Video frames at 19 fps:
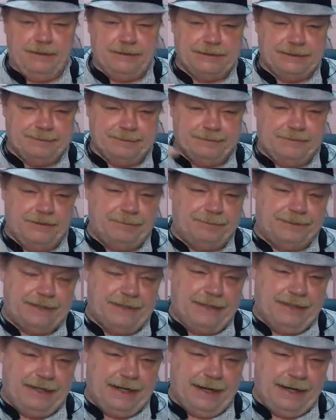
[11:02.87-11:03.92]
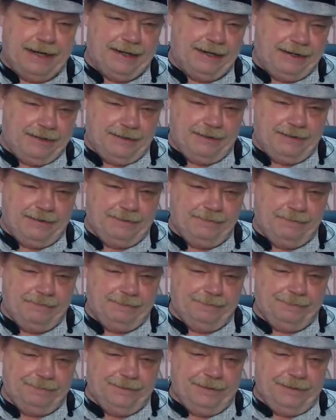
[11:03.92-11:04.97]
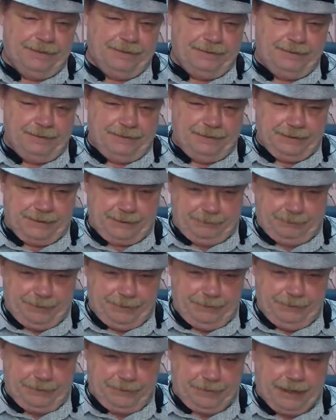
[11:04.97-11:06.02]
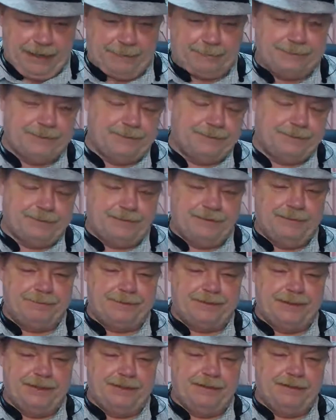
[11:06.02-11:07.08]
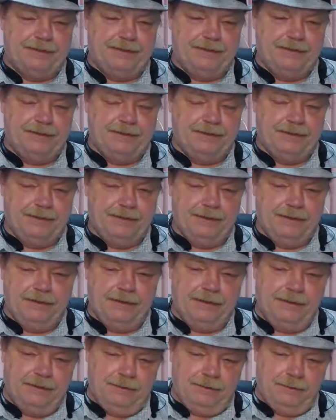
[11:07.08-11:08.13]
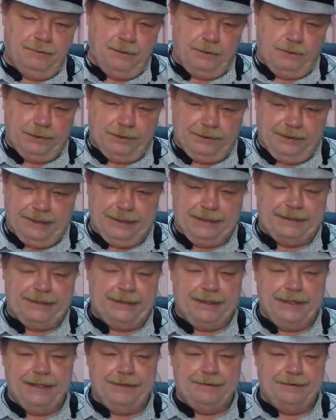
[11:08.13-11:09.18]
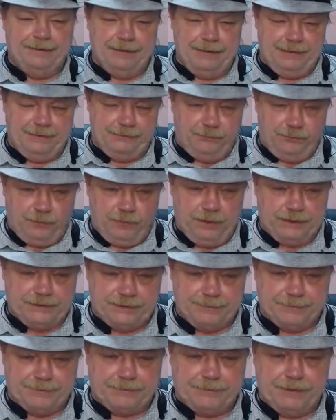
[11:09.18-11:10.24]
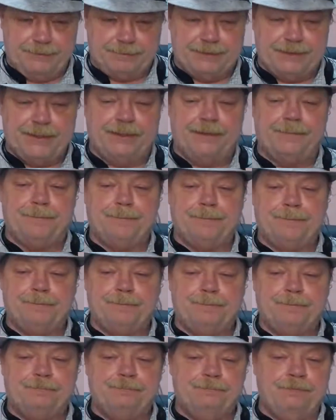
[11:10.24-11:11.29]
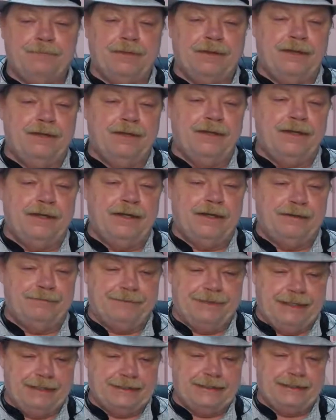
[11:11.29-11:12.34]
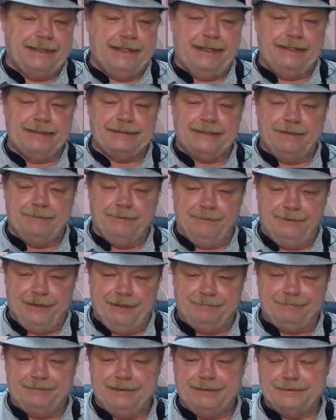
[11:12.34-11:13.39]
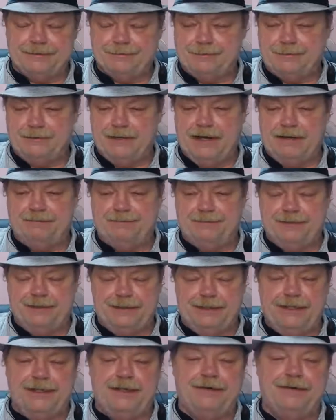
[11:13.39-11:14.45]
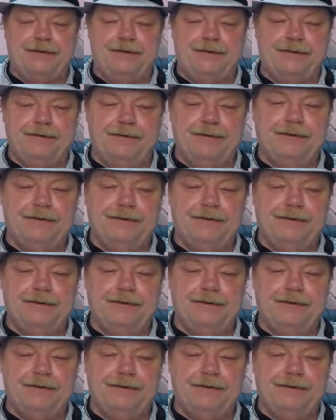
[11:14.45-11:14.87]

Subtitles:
subscription and the computer app subscription would link together as one subscription. If that's the case, I will definitely subscribe for the year.